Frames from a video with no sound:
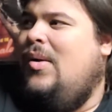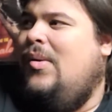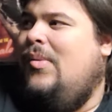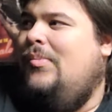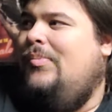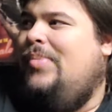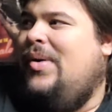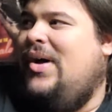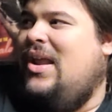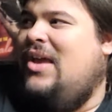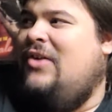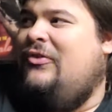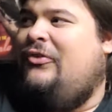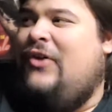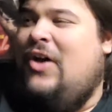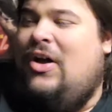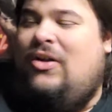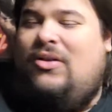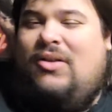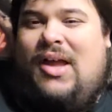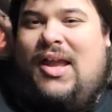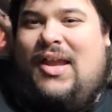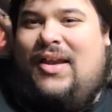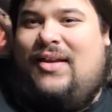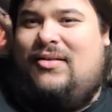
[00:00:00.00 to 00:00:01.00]
but it
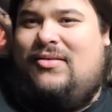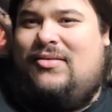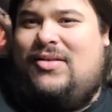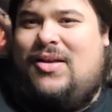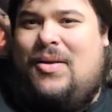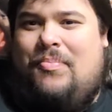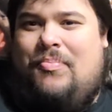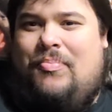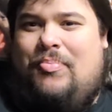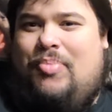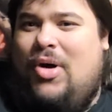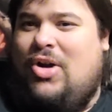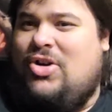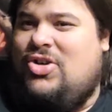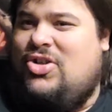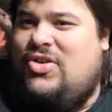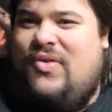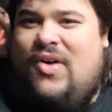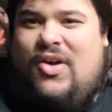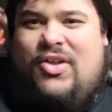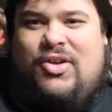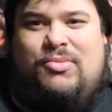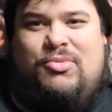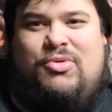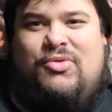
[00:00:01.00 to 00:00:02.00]
felt like a bunch of
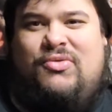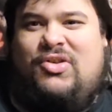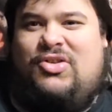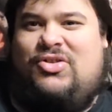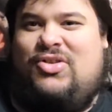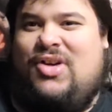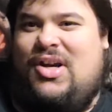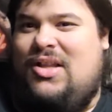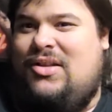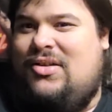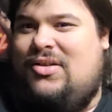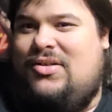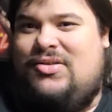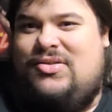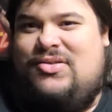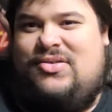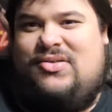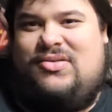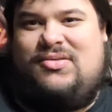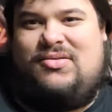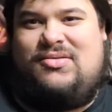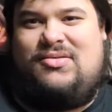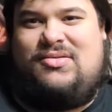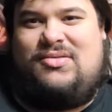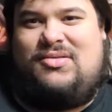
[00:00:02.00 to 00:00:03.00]
other movie
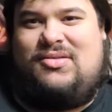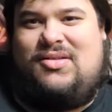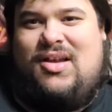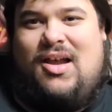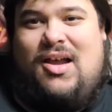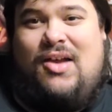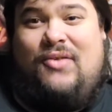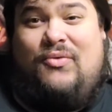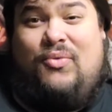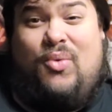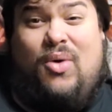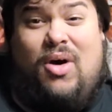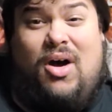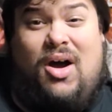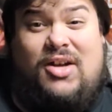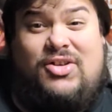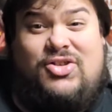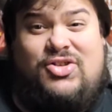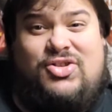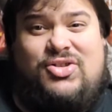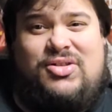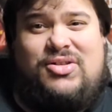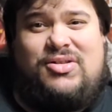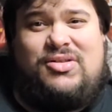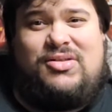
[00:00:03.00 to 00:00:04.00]
trailers I've
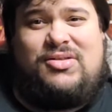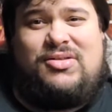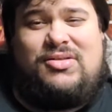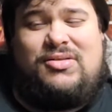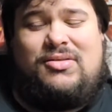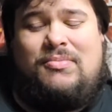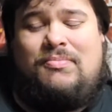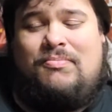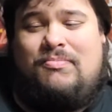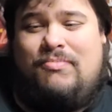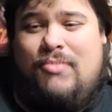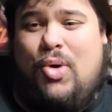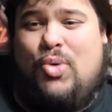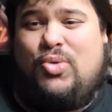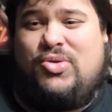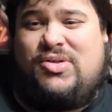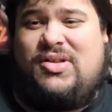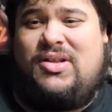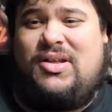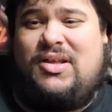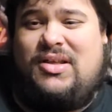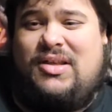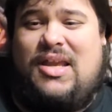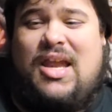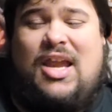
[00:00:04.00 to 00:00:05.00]
watched,
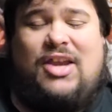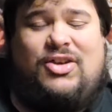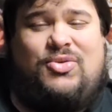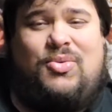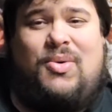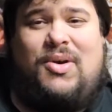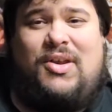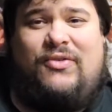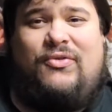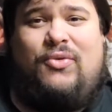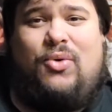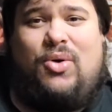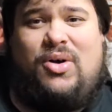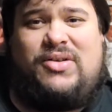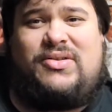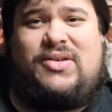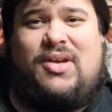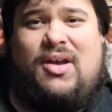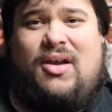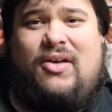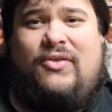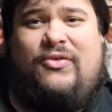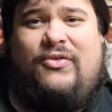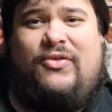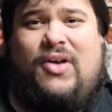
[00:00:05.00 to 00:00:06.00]
mostly the A twenty four
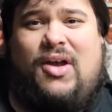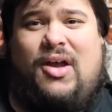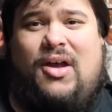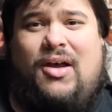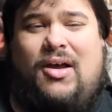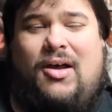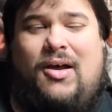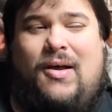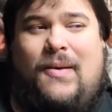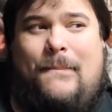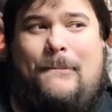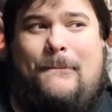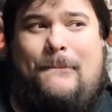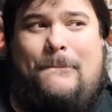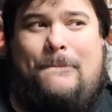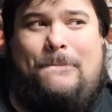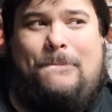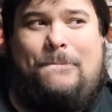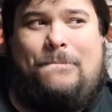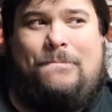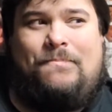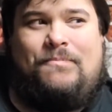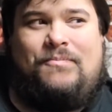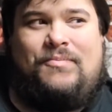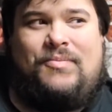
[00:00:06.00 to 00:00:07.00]
stuff. Um,
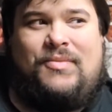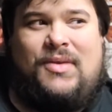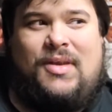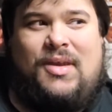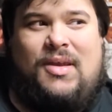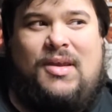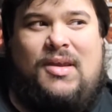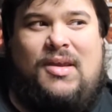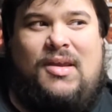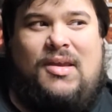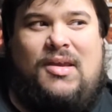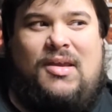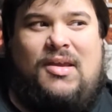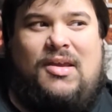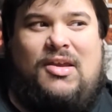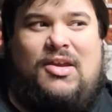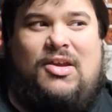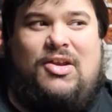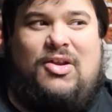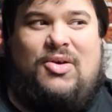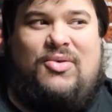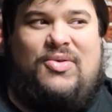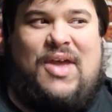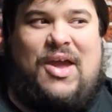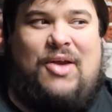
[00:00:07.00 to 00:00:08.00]
you
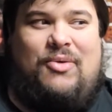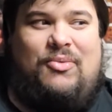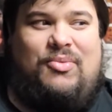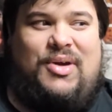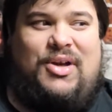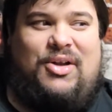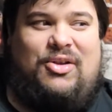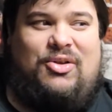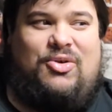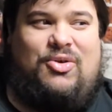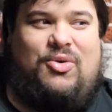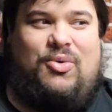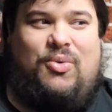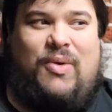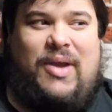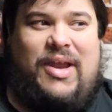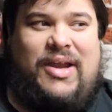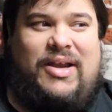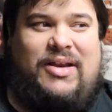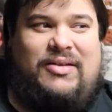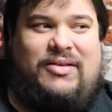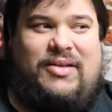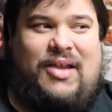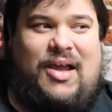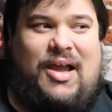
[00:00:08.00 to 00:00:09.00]
know that real
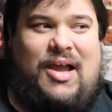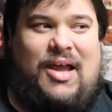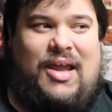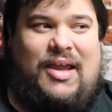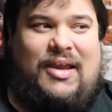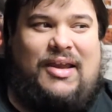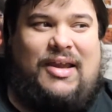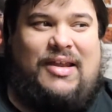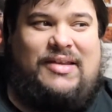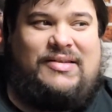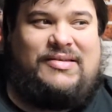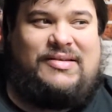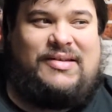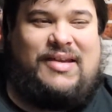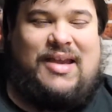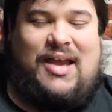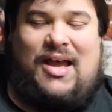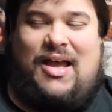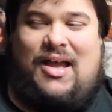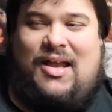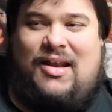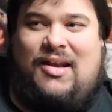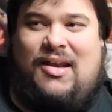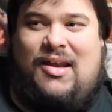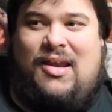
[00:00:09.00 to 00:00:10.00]
quick, like it's
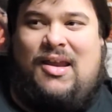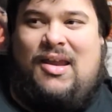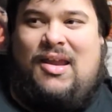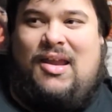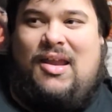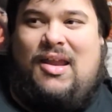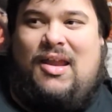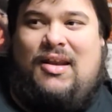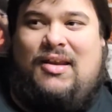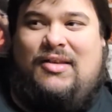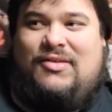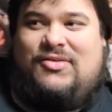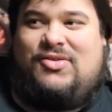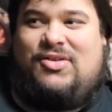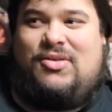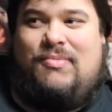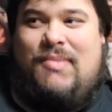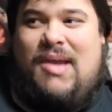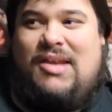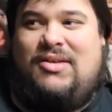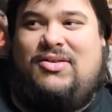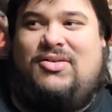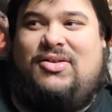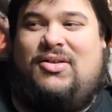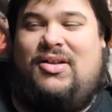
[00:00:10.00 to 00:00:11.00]
got an
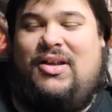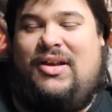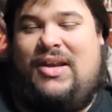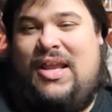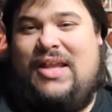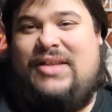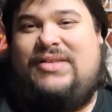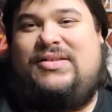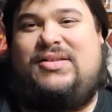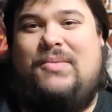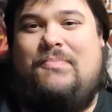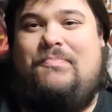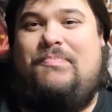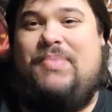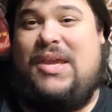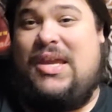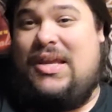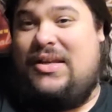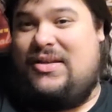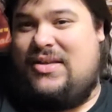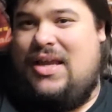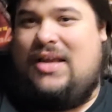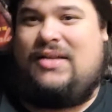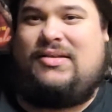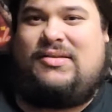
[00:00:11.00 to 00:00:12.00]
instrumental, it hits the
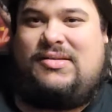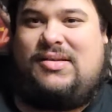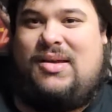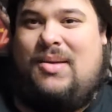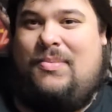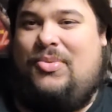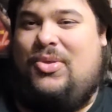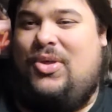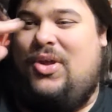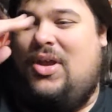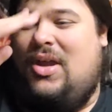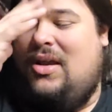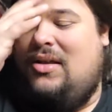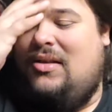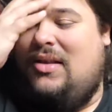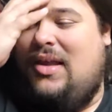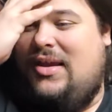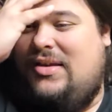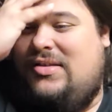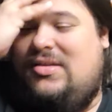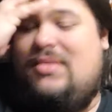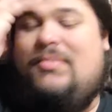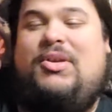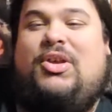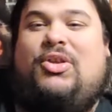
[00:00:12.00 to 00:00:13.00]
beat and something
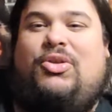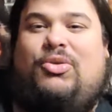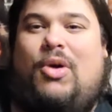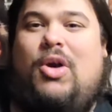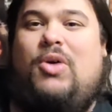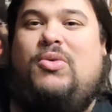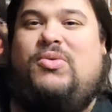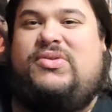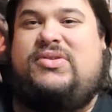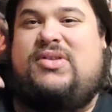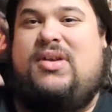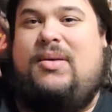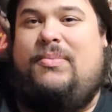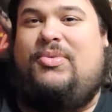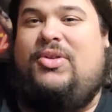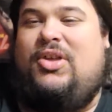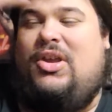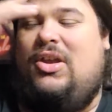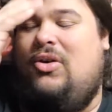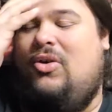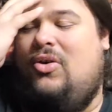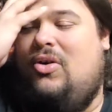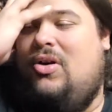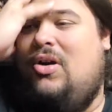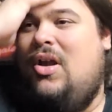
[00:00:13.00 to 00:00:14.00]
like somebody throws
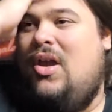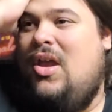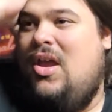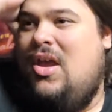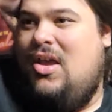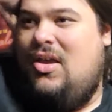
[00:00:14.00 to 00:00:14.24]
something or